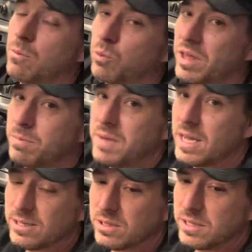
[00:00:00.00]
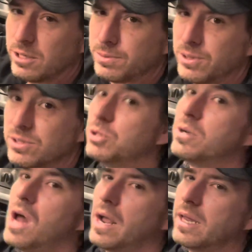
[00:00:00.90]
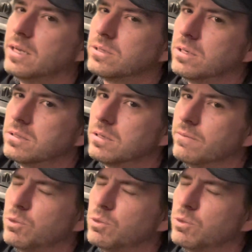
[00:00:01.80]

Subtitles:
with me as a salesperson, you're not getting as good a service.